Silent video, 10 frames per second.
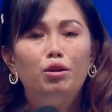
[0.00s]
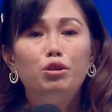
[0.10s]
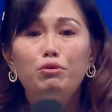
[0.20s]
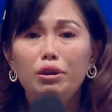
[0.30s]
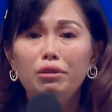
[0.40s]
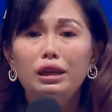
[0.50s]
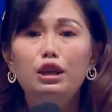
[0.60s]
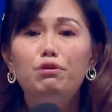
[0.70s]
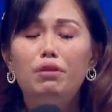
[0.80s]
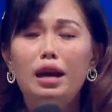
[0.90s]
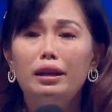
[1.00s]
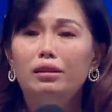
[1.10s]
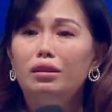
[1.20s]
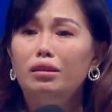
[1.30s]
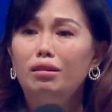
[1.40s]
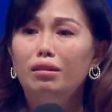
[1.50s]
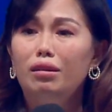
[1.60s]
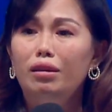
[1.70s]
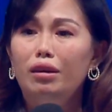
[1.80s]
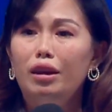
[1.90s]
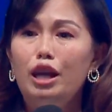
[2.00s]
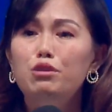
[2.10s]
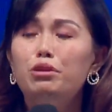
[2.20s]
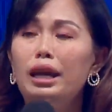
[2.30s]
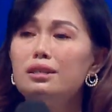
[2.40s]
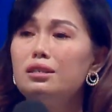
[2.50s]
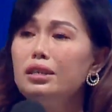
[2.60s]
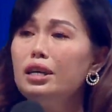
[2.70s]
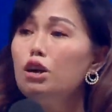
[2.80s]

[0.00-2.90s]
You feel relief, right? And you can see